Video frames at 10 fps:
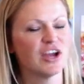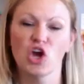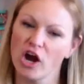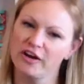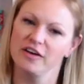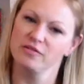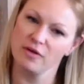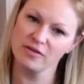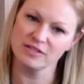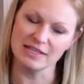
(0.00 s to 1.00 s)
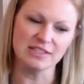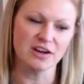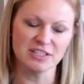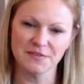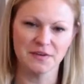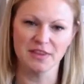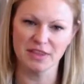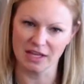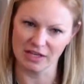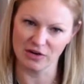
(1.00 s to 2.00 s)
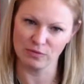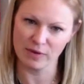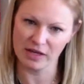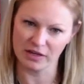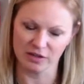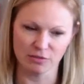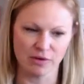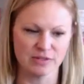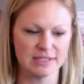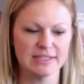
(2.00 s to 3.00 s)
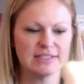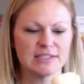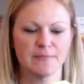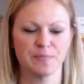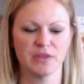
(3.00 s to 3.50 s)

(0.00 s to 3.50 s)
Garden roses are different than regular roses.